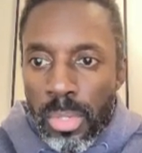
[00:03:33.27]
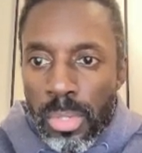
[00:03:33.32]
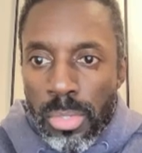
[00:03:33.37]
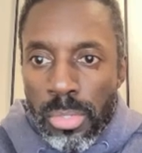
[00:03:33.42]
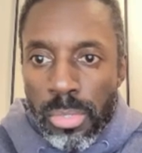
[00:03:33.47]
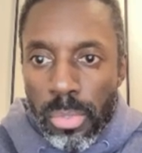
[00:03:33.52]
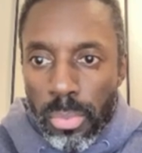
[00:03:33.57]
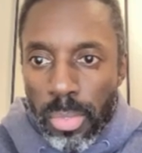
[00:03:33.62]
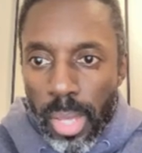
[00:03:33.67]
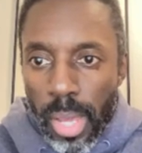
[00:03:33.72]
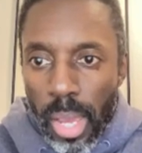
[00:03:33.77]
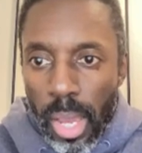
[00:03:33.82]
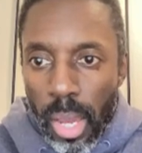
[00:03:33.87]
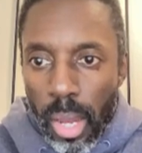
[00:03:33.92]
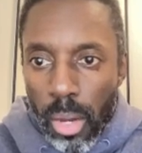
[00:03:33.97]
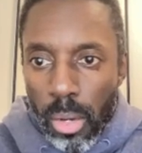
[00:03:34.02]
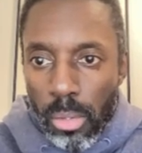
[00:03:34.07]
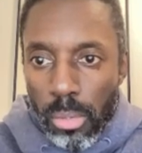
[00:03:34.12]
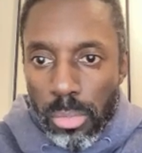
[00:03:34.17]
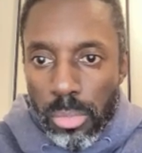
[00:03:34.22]
So
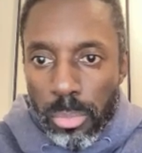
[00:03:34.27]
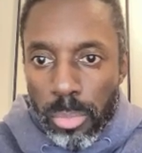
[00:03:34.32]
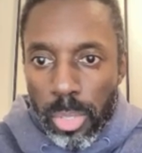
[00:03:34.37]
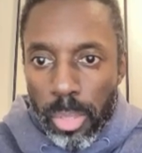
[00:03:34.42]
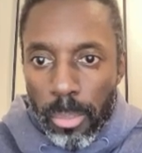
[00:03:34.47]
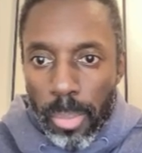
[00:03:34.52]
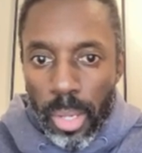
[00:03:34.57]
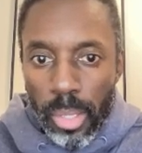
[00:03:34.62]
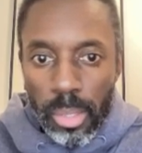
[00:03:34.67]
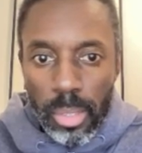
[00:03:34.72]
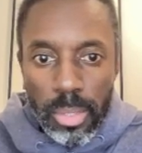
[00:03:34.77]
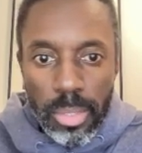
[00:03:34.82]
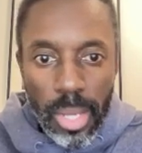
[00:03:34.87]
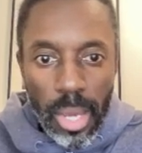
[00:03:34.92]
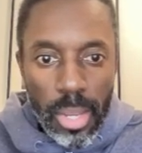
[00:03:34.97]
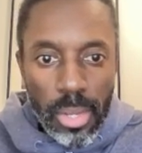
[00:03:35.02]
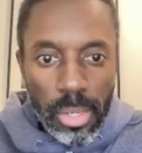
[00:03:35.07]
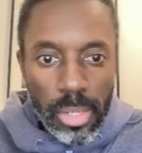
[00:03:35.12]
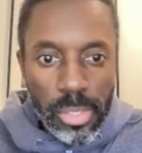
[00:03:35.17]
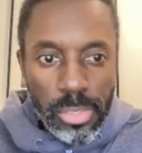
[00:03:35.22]
now, let's put that back. Now
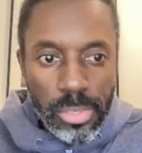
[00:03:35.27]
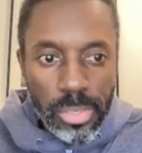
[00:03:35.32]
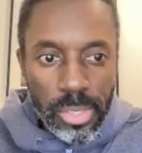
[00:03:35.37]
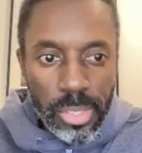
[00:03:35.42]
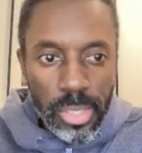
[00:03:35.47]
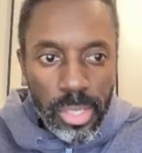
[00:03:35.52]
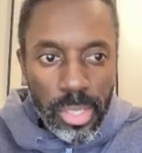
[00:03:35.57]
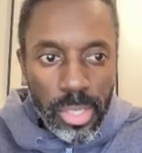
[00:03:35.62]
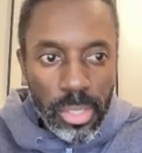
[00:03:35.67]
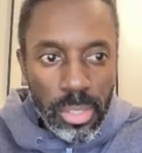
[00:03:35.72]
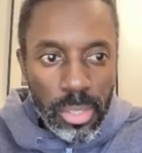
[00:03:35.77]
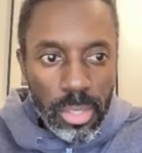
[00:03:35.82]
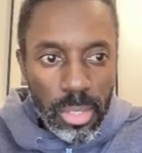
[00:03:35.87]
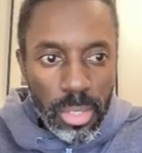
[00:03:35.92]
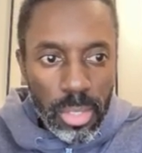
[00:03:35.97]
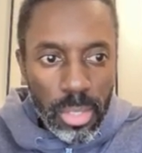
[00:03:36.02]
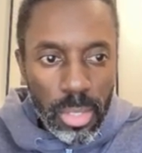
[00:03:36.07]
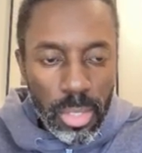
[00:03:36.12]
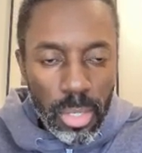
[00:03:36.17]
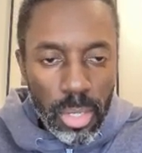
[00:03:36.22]
you're going to see
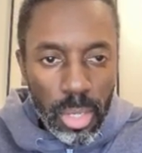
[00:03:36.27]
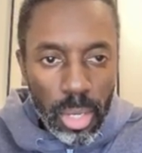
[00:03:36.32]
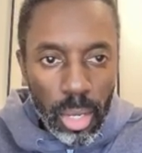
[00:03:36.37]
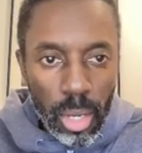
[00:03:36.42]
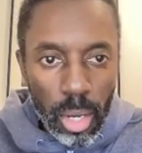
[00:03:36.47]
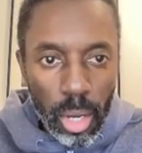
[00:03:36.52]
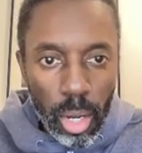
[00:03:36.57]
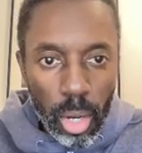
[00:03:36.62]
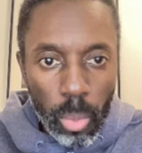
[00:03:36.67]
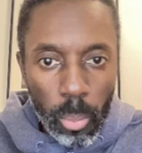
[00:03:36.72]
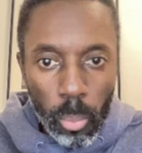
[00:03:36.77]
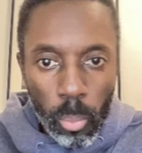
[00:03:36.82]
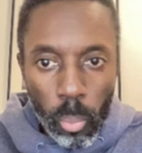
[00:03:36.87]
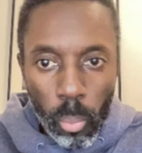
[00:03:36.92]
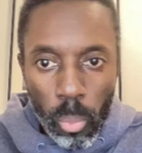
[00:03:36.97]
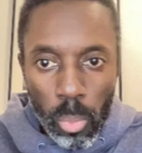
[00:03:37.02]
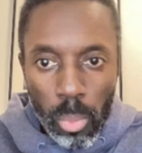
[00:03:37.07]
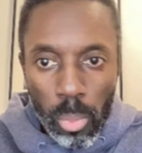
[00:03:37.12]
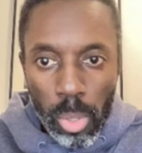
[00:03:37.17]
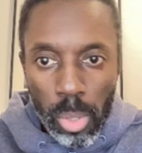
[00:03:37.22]

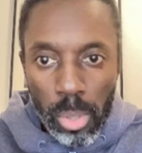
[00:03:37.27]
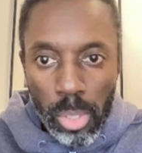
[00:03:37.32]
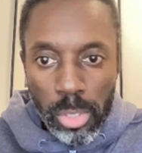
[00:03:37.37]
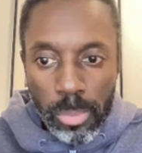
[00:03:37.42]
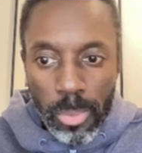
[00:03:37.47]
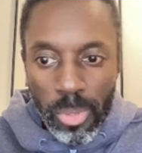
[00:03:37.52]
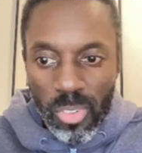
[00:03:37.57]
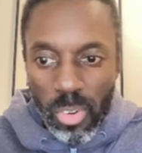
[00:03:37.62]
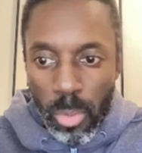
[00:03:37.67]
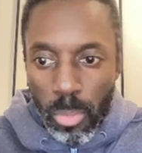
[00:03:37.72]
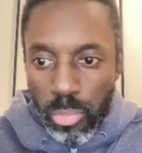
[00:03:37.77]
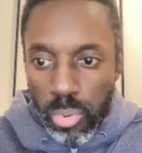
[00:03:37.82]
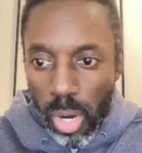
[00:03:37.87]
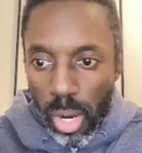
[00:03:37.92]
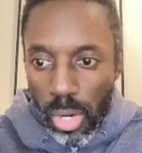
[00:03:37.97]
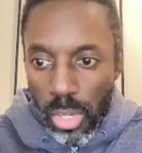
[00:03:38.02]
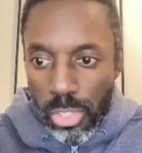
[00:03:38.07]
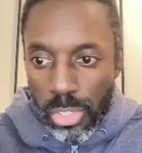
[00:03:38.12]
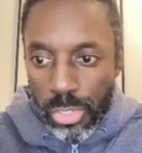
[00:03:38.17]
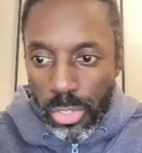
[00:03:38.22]
it's a bit of a
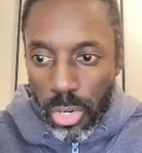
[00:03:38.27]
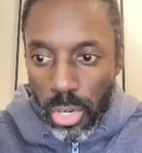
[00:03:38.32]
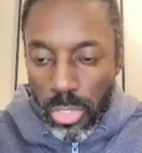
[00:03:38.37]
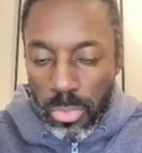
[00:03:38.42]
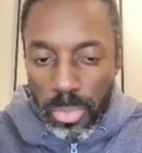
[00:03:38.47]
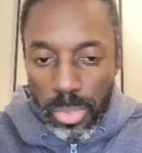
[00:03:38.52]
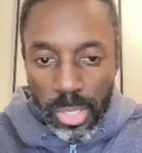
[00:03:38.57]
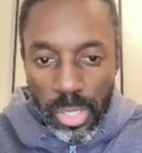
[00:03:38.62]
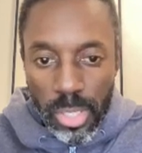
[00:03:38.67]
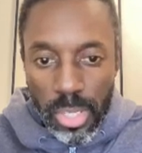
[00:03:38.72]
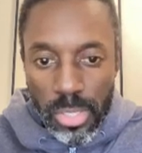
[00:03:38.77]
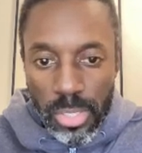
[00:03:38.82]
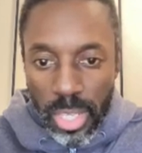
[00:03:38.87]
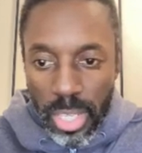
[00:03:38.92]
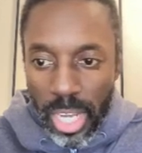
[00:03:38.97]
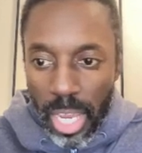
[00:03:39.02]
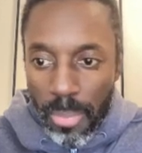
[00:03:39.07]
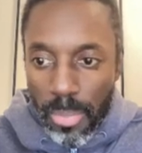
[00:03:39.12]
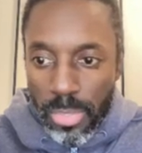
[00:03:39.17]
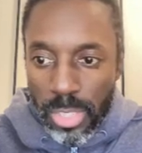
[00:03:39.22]
broader search because,
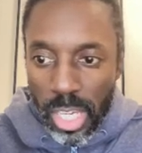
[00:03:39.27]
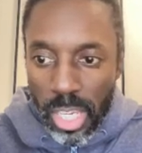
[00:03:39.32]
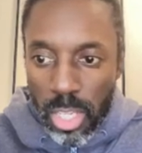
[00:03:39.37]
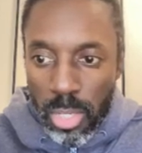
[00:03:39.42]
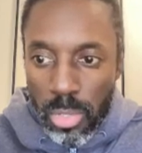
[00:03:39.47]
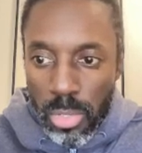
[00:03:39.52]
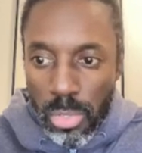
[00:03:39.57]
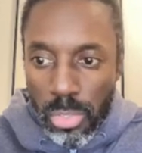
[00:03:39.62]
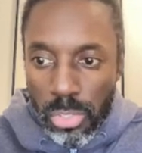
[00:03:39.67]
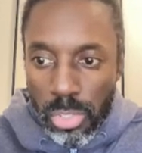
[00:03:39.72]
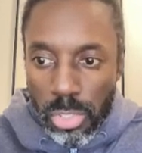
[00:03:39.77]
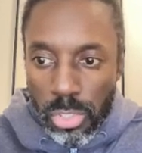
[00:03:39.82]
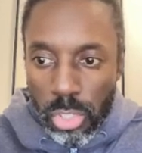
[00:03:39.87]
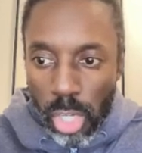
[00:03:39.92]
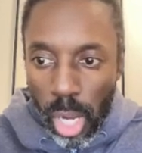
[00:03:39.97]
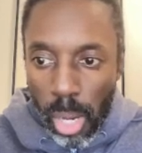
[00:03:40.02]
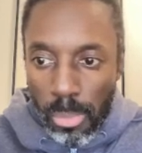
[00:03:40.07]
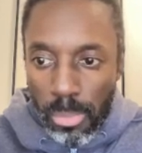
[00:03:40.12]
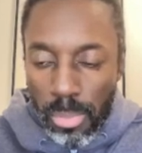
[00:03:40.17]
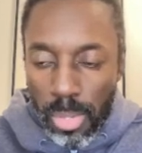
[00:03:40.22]
and every time you use
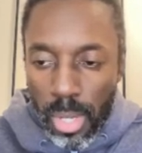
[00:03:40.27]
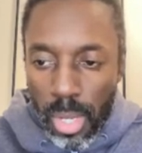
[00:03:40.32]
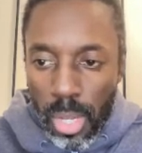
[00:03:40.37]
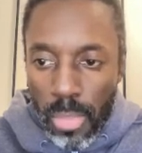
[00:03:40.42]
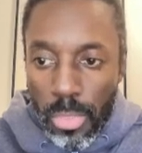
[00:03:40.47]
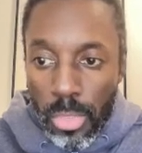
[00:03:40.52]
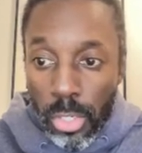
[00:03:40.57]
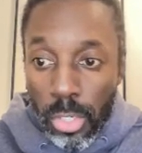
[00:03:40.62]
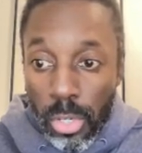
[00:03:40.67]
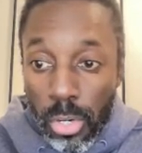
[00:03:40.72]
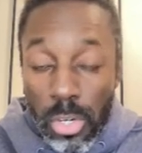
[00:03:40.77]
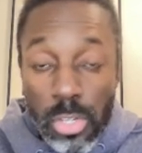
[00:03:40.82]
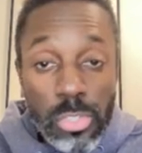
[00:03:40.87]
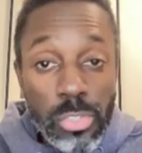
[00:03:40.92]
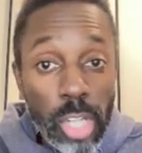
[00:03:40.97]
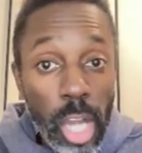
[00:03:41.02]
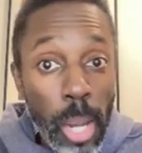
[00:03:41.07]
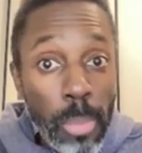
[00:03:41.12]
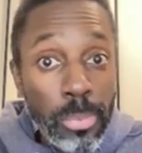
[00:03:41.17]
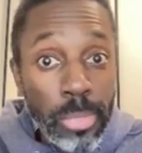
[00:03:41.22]
the current
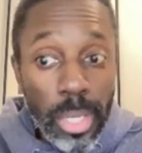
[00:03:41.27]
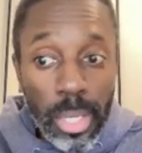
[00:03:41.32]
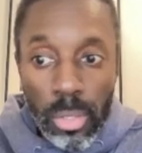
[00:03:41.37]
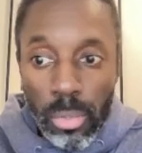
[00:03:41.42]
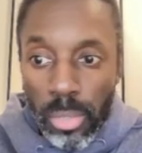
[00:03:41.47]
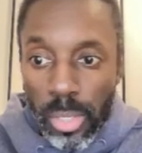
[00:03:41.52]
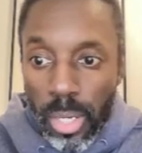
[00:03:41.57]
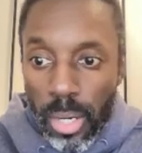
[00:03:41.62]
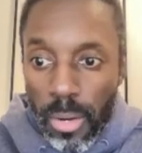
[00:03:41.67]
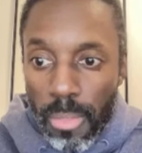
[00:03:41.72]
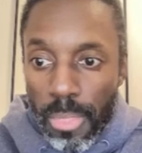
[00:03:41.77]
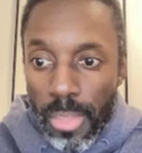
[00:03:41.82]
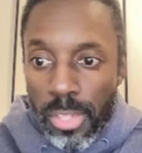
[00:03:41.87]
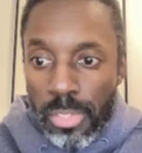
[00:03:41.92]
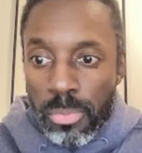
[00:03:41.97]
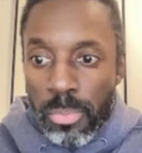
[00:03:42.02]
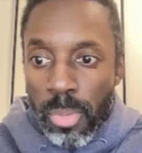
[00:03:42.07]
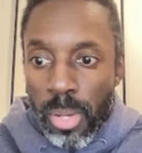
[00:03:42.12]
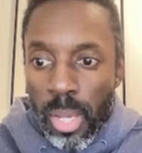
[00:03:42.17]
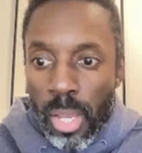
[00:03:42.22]
job title here,
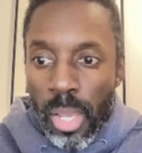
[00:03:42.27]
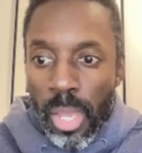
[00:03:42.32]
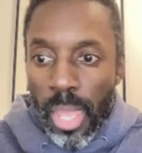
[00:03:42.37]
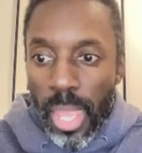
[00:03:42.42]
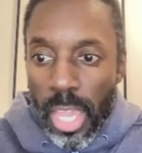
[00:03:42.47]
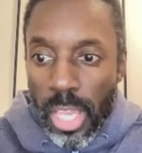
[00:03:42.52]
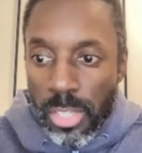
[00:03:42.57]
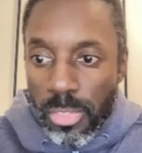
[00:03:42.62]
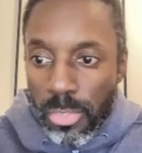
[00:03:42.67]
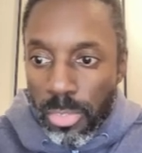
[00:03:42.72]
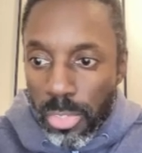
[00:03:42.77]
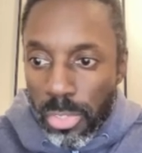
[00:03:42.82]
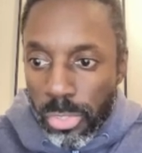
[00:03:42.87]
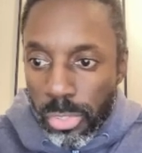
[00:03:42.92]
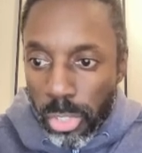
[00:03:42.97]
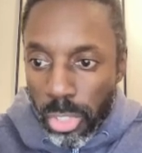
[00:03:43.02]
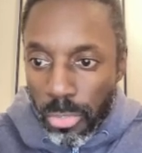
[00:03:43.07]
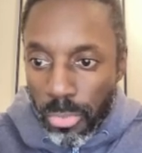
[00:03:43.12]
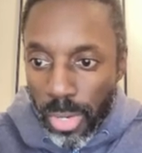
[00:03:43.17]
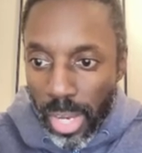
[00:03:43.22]
this is
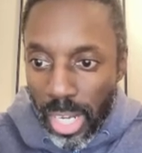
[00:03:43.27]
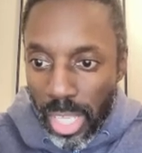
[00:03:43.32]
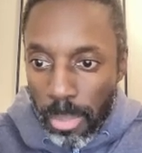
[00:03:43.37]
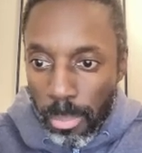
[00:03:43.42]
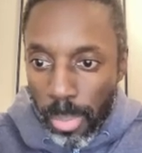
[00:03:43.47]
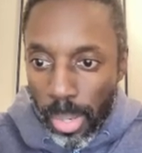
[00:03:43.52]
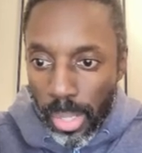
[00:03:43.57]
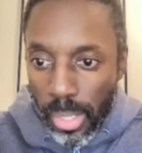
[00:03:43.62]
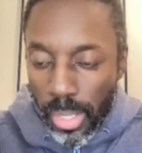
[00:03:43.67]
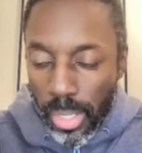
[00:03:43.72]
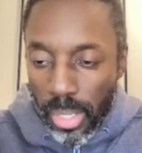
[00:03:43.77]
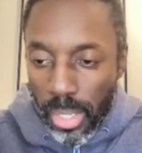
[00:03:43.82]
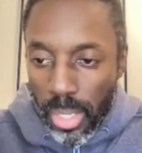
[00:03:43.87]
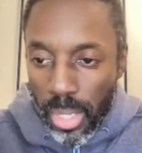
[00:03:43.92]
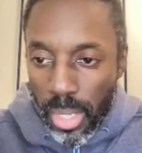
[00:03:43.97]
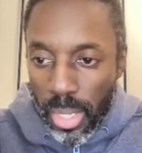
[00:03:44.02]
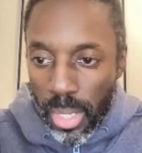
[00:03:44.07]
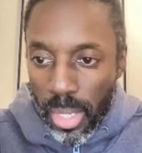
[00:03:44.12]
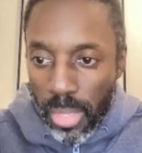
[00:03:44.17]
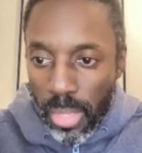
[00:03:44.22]
search for anybody
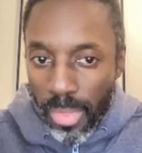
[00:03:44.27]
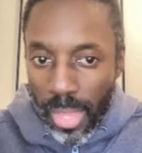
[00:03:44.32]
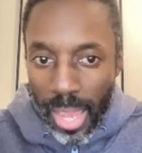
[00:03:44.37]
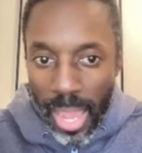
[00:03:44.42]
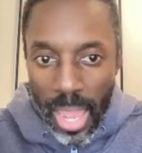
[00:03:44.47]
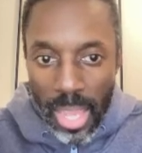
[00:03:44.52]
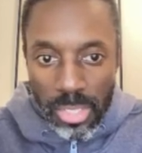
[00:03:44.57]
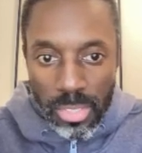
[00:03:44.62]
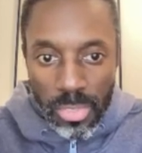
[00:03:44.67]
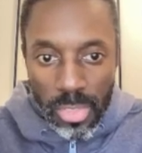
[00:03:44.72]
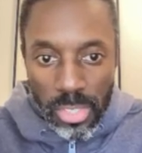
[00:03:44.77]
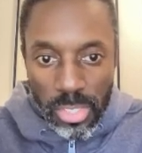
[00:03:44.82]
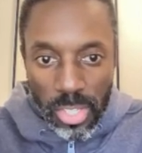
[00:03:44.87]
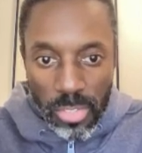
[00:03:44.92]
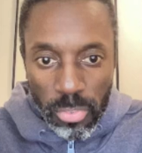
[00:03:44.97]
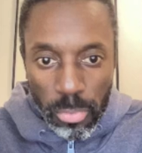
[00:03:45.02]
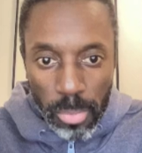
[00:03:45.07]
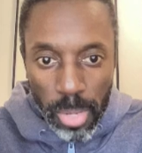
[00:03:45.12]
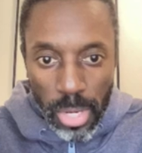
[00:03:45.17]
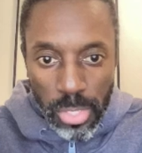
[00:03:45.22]
that has this
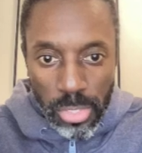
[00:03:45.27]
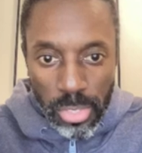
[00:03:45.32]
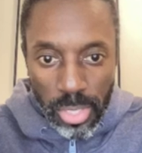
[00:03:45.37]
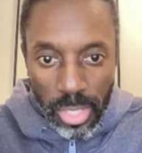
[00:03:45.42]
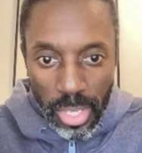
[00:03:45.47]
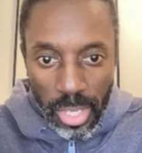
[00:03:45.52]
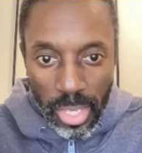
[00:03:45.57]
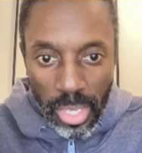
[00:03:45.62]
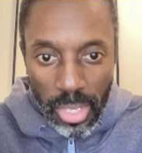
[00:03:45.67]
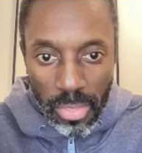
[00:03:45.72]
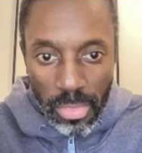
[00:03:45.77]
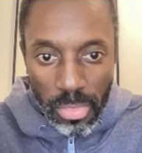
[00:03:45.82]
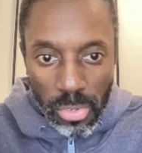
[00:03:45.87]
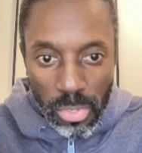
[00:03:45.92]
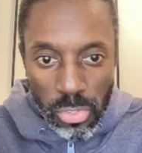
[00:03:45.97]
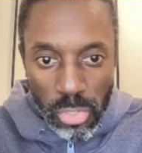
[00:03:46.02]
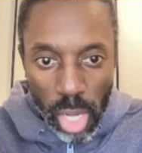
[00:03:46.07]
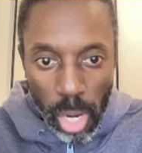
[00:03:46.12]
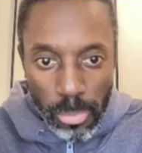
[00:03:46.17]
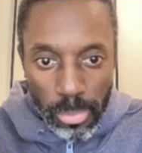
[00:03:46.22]
information in their
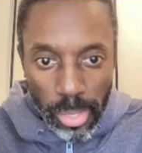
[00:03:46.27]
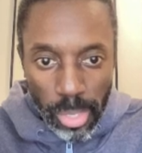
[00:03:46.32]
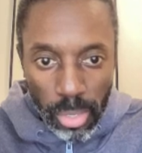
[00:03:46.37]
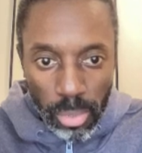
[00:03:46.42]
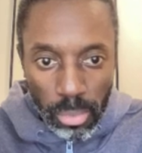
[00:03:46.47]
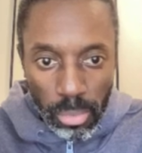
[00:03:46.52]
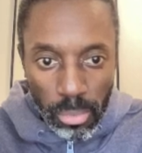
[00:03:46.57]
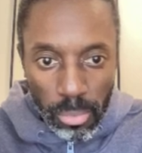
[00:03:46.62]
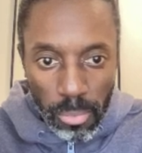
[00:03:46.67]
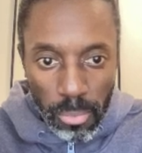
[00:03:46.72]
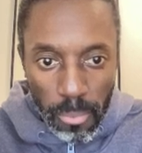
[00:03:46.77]
job title.